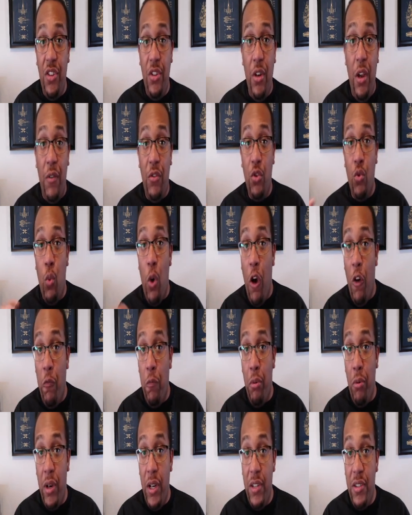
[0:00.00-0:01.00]
you have 12
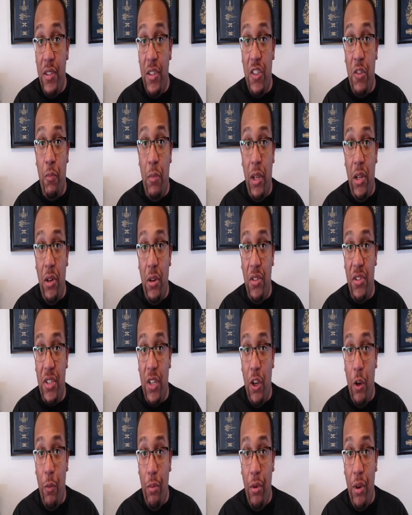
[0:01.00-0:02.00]
points to spend on
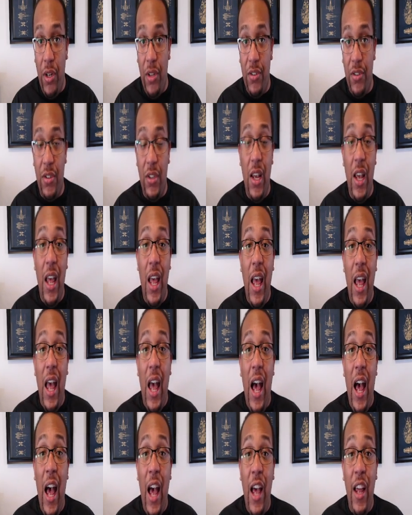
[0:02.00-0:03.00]
skill points.
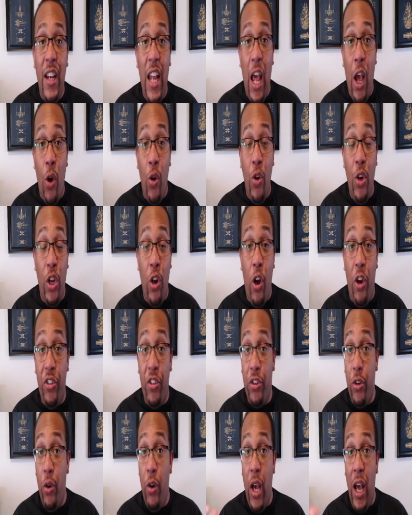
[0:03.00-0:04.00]
Now you can
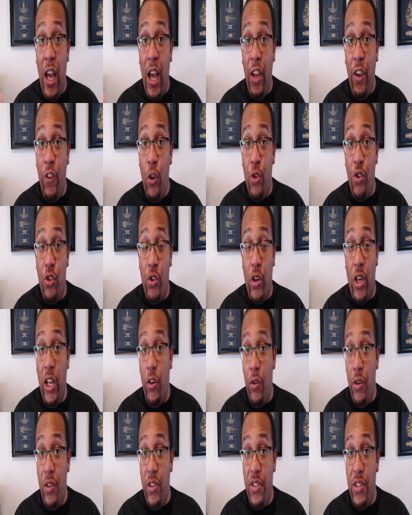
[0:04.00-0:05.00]
also use your
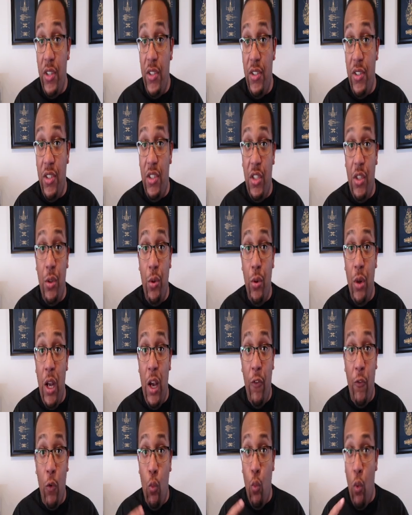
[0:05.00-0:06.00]
hindrances
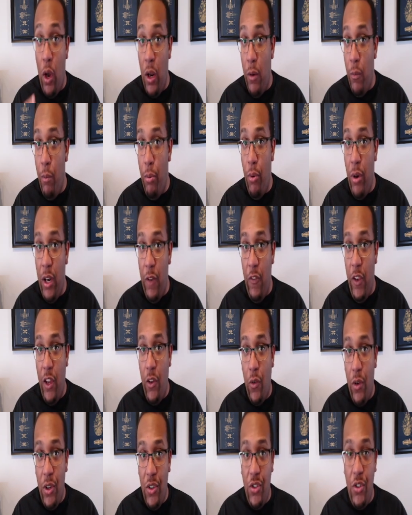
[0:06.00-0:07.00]
to for 1 point of
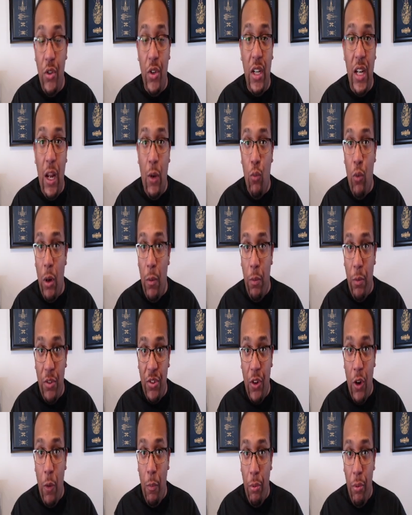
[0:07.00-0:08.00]
hindrance, you can add 1
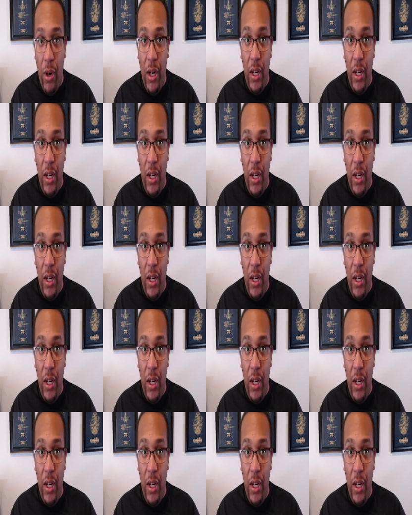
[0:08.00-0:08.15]
skill point